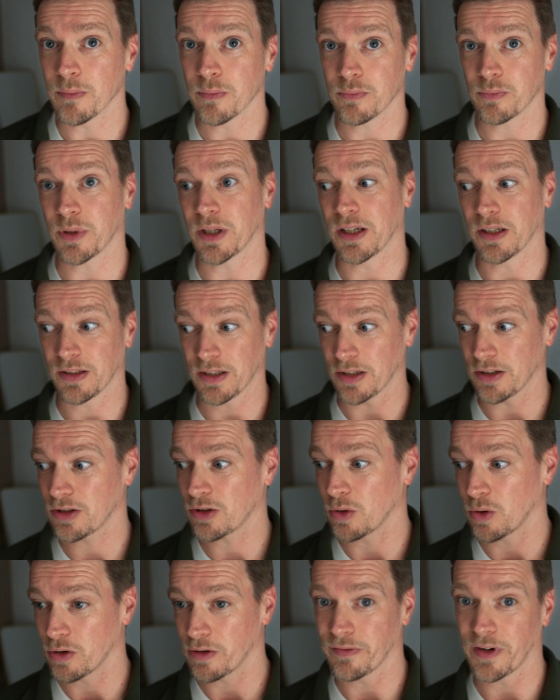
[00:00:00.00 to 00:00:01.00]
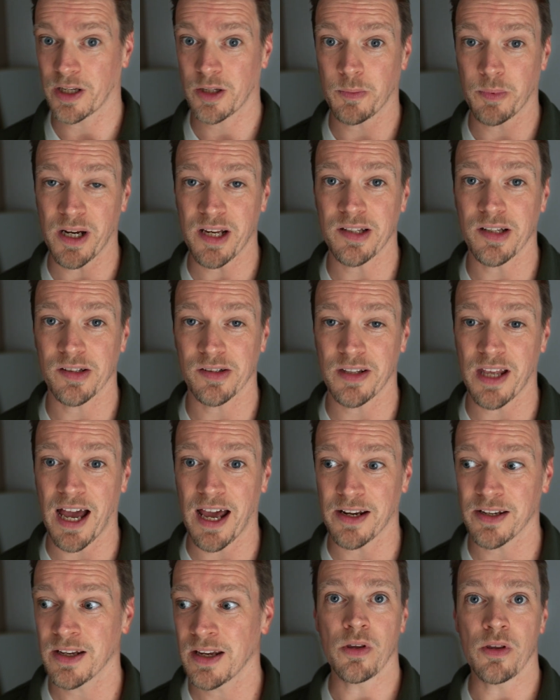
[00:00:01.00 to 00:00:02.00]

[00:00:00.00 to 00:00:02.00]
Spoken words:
because it sort of expresses that